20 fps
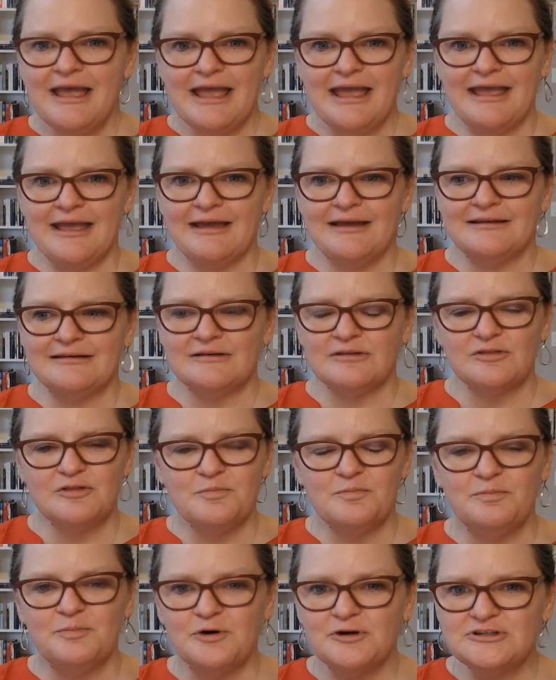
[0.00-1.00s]
and the
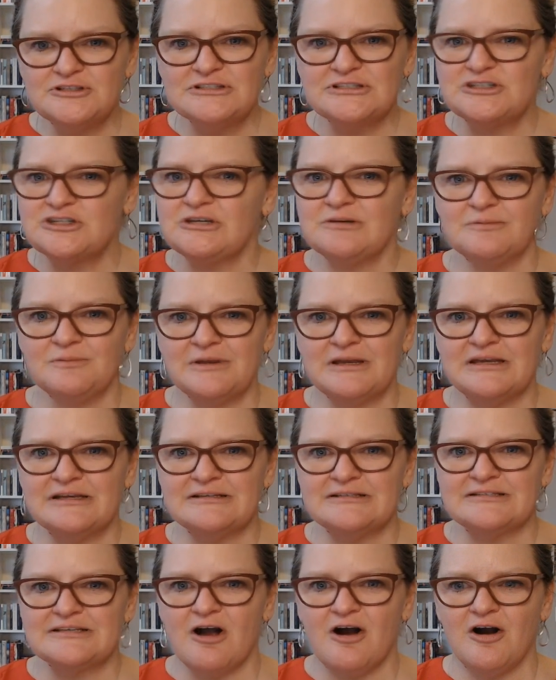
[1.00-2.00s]
books she
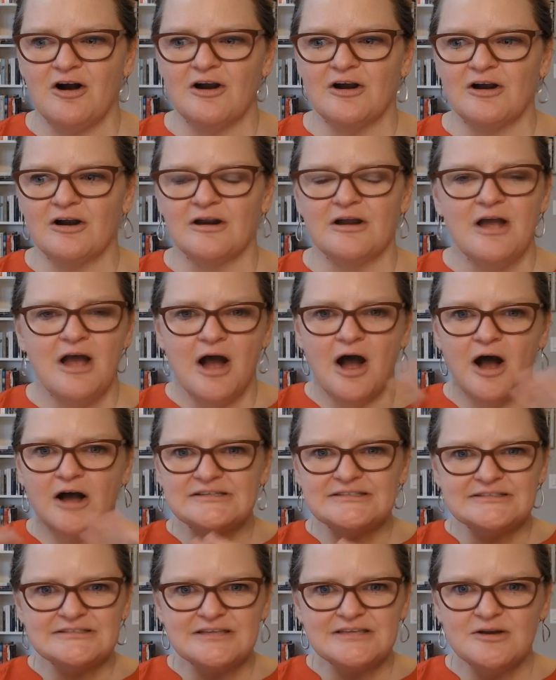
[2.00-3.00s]
reads are
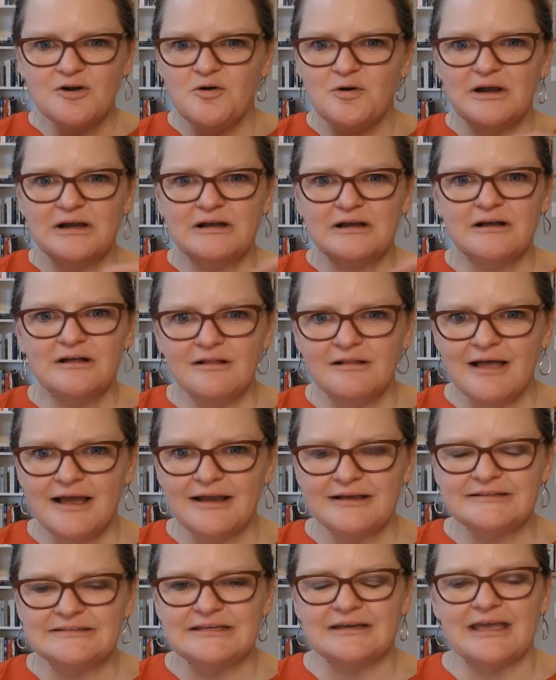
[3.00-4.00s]
so
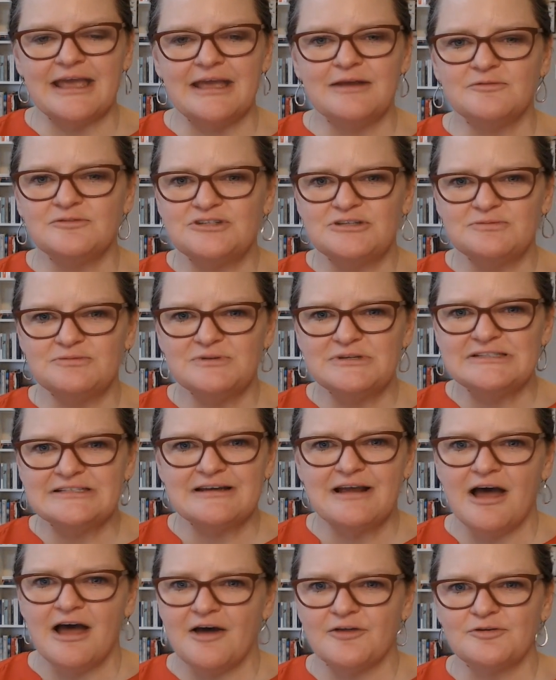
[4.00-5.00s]
eclectic, and she reads in
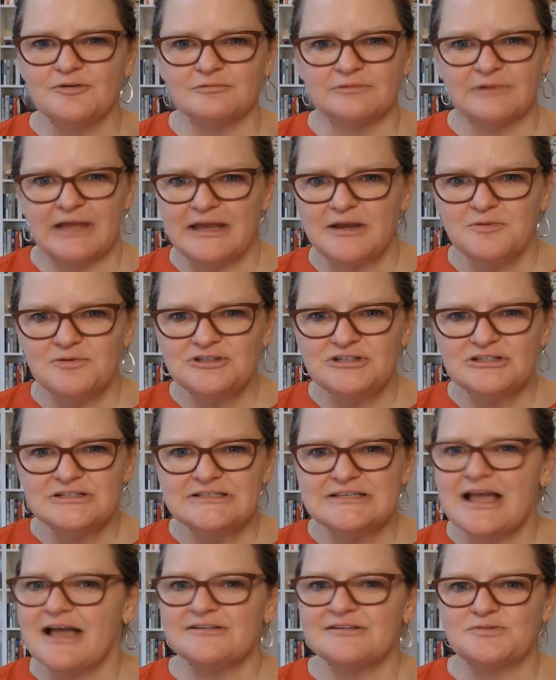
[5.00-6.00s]
other languages
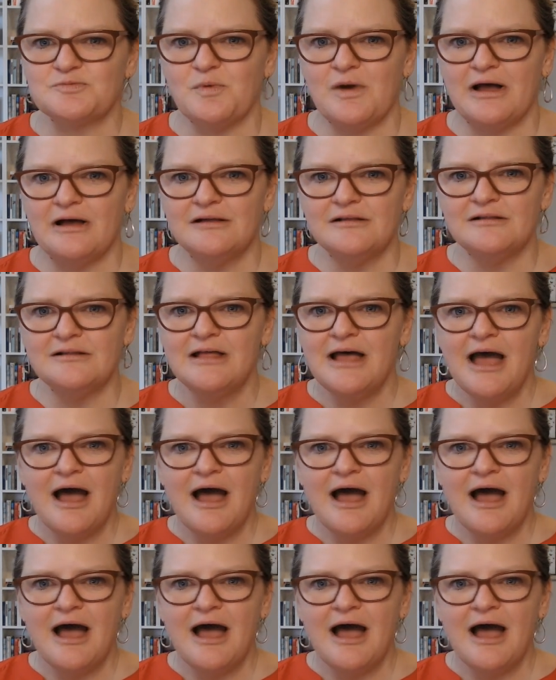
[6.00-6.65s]
as well.